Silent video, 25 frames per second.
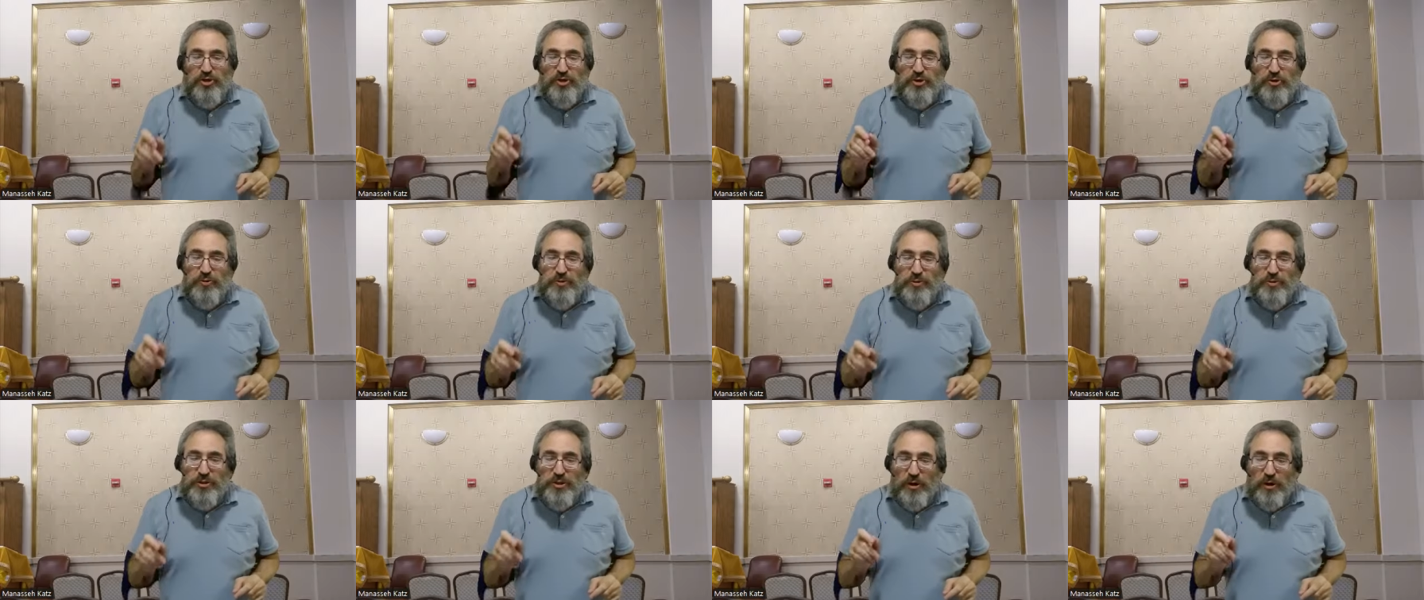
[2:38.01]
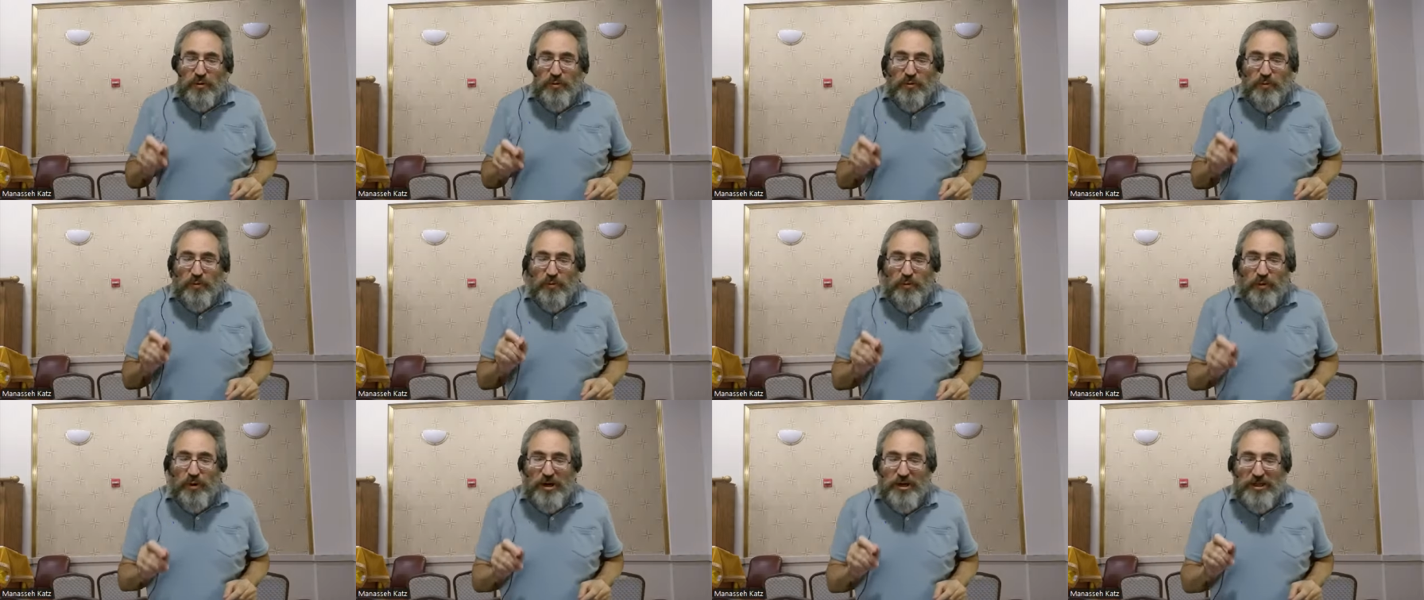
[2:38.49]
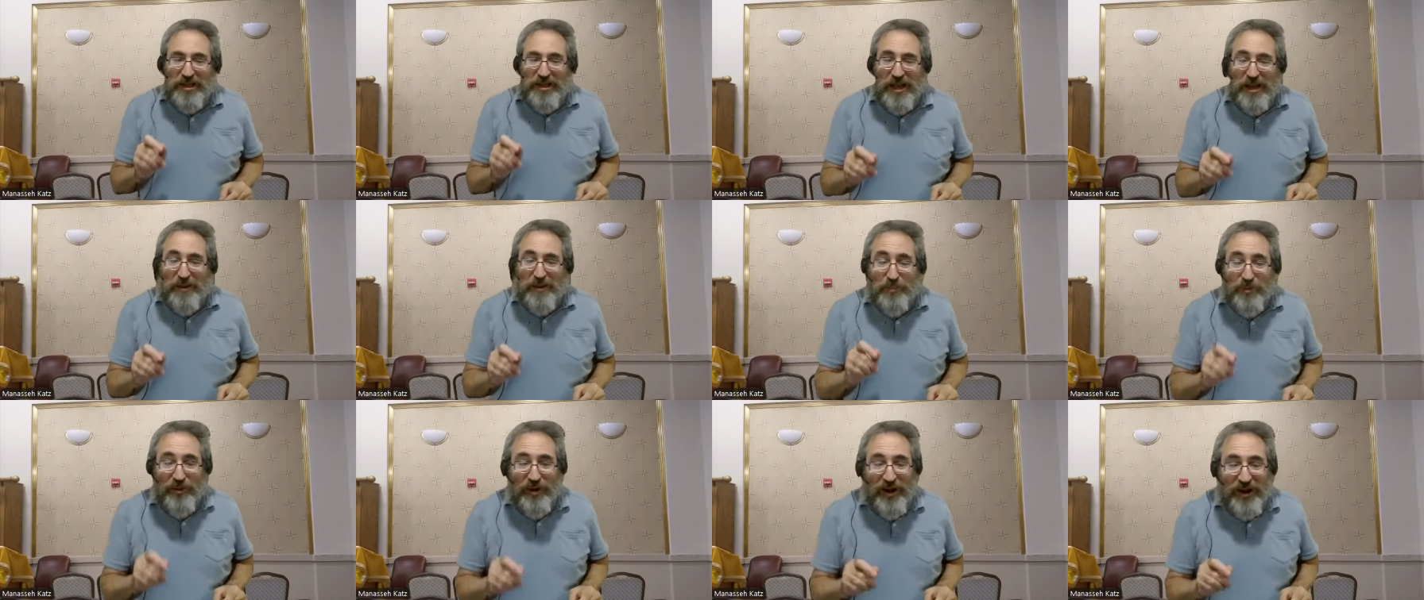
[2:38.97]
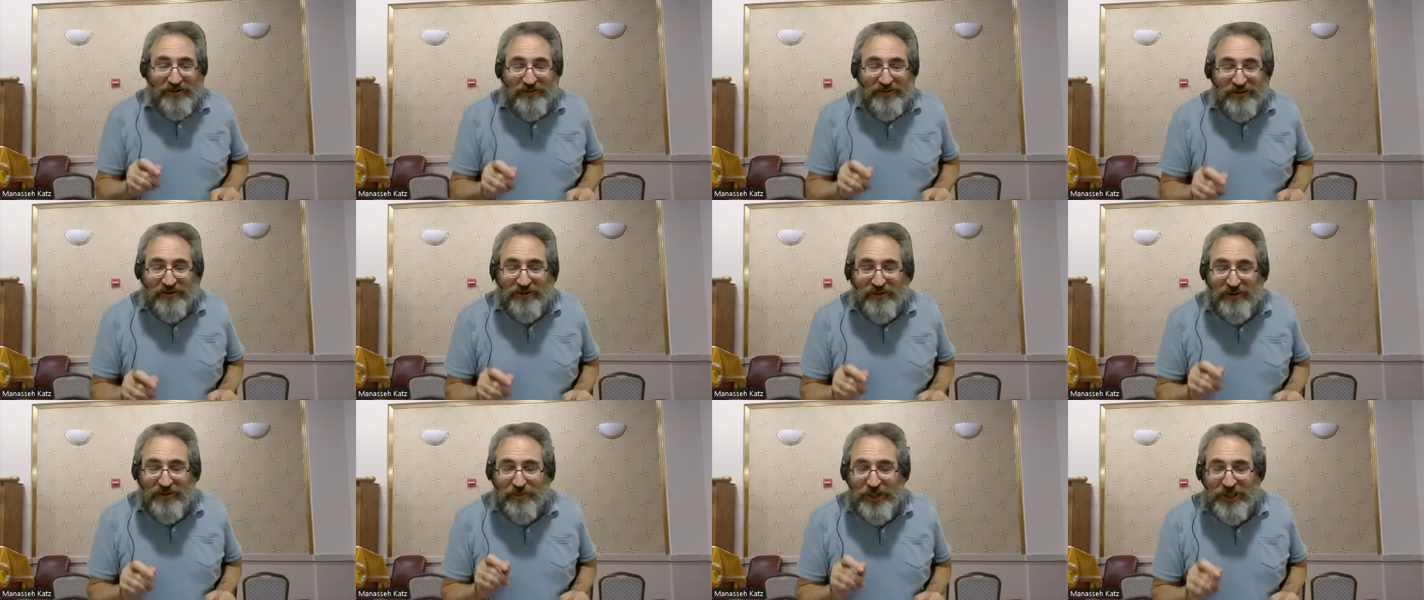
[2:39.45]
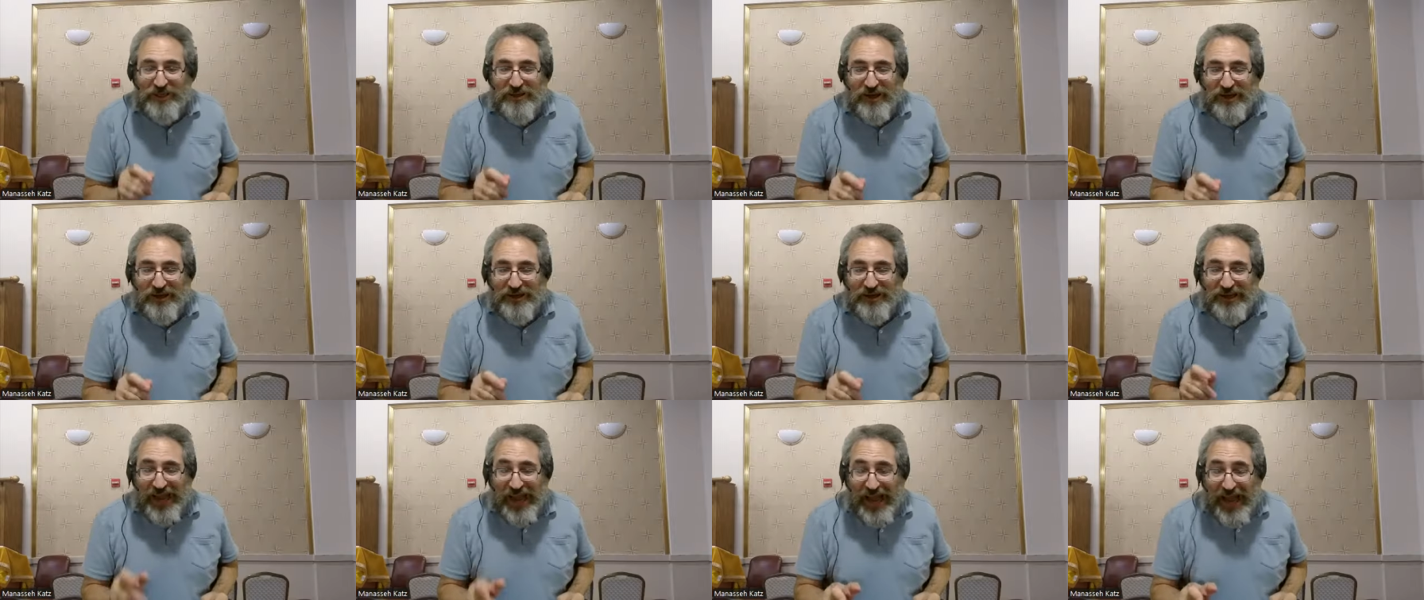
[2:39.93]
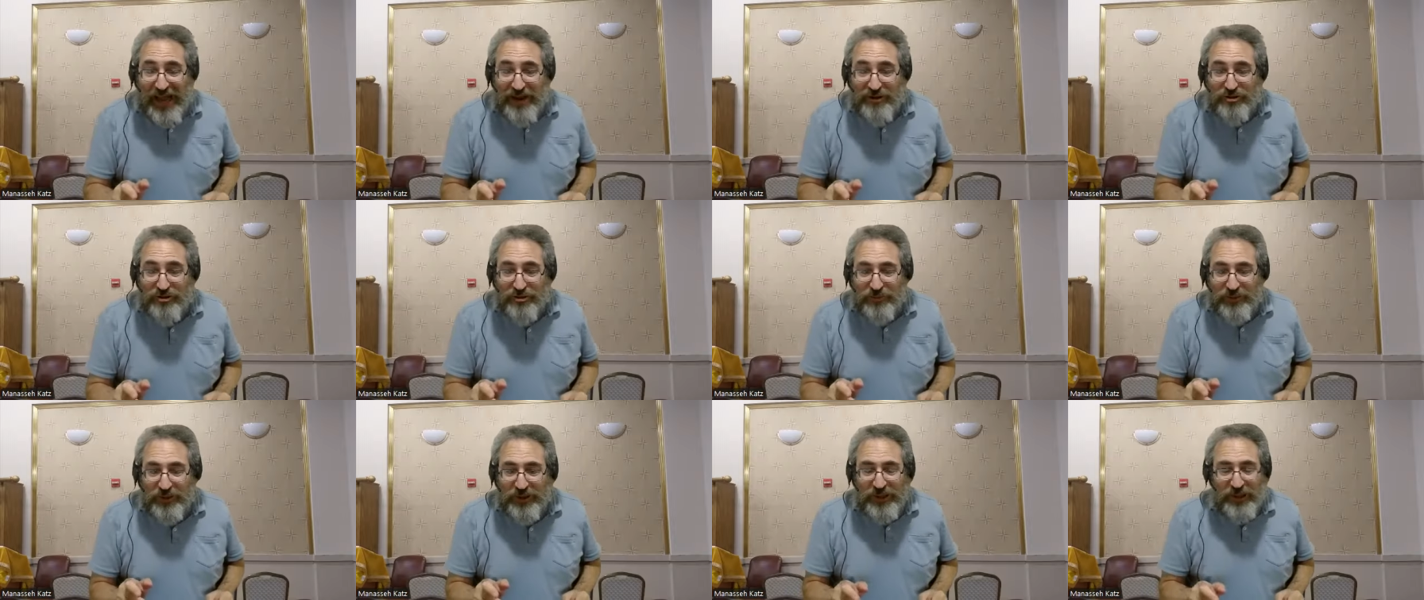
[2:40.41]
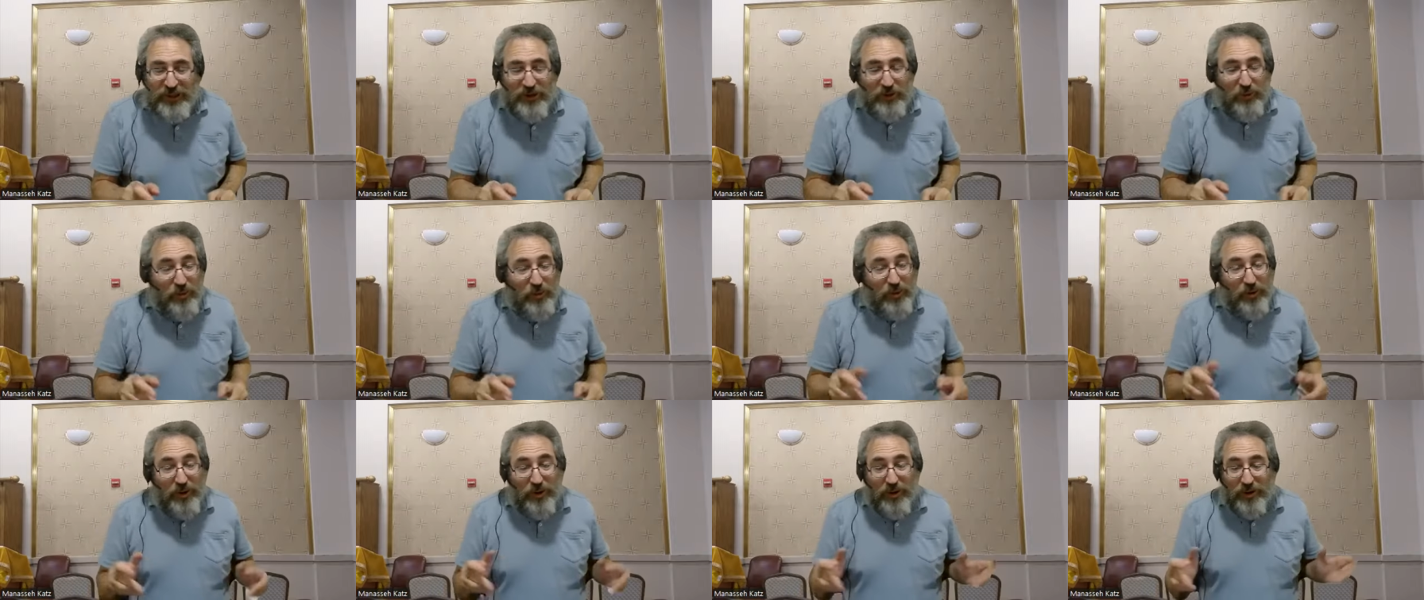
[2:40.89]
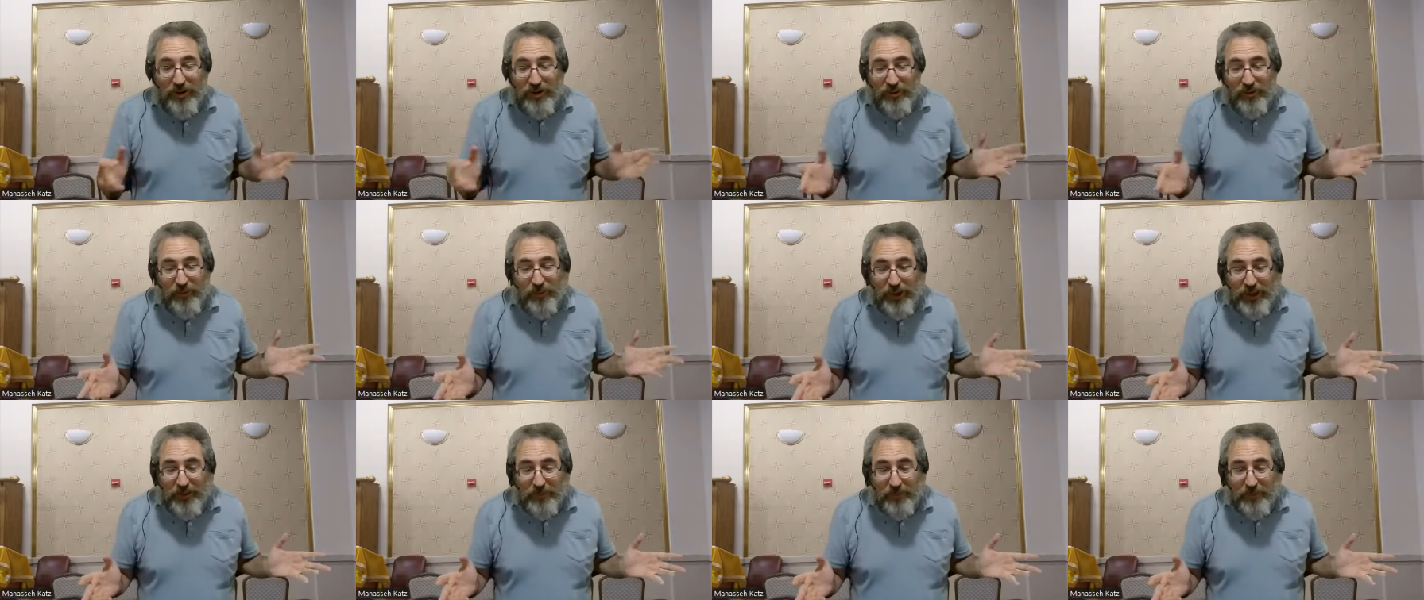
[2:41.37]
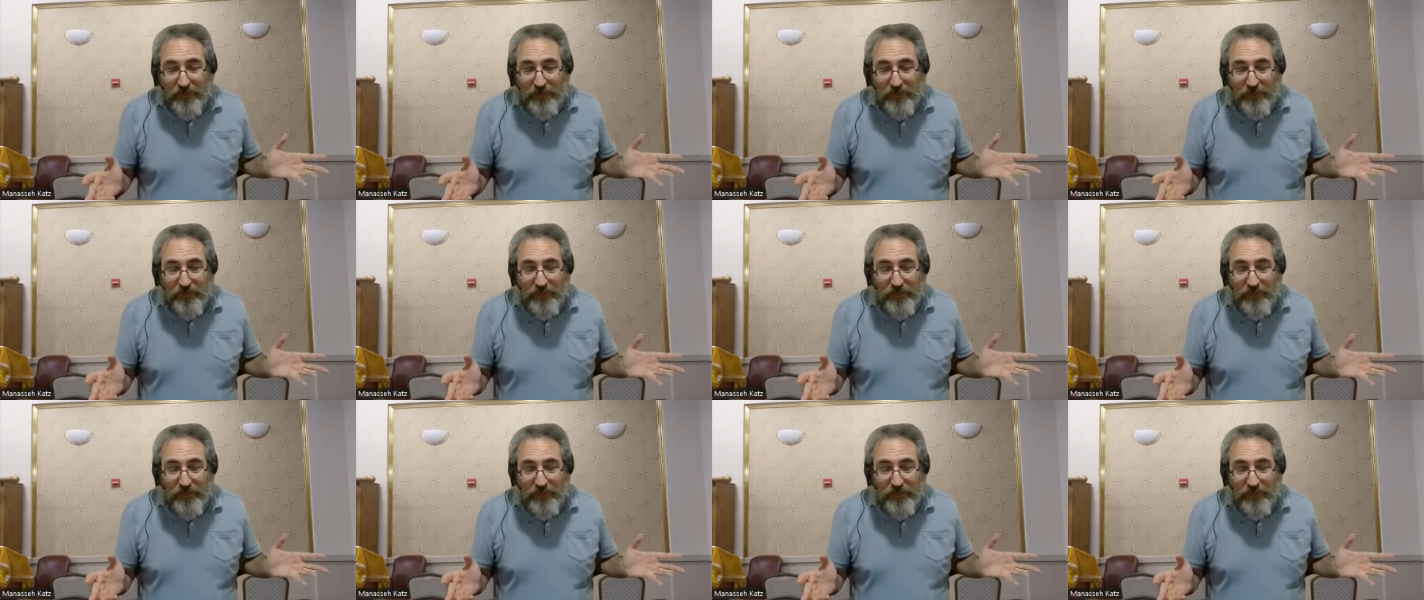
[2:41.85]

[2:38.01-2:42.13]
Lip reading: You don't want that process to be done casually or on a whim.